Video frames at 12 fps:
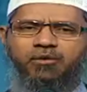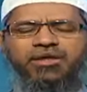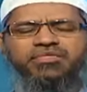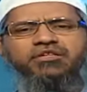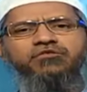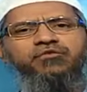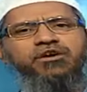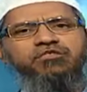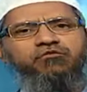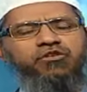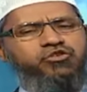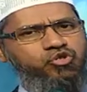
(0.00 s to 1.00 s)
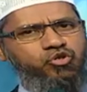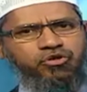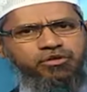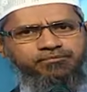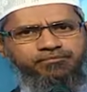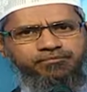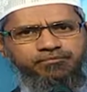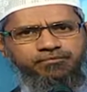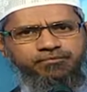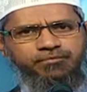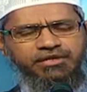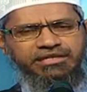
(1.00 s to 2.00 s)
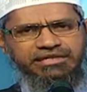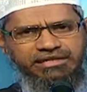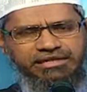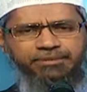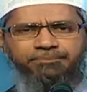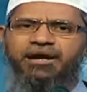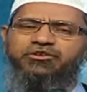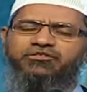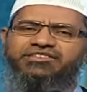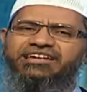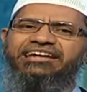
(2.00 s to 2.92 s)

When this verse was showed in the early part of the